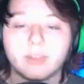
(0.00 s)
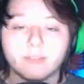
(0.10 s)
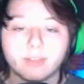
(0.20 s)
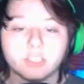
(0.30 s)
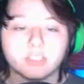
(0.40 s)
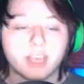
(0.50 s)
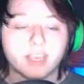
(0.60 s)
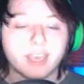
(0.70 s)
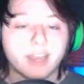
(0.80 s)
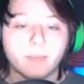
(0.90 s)
I just, I
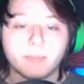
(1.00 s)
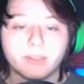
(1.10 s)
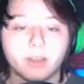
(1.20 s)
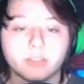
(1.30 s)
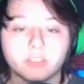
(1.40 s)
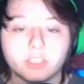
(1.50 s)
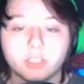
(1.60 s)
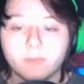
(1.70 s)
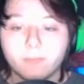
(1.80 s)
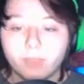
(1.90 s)
cannot be touched.
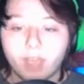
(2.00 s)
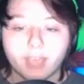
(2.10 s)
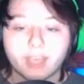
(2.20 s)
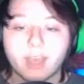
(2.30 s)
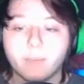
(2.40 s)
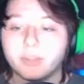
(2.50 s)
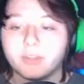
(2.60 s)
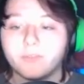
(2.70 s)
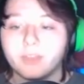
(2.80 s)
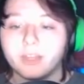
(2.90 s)
I can't be
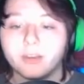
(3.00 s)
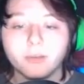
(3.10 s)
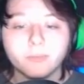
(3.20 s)
defeated.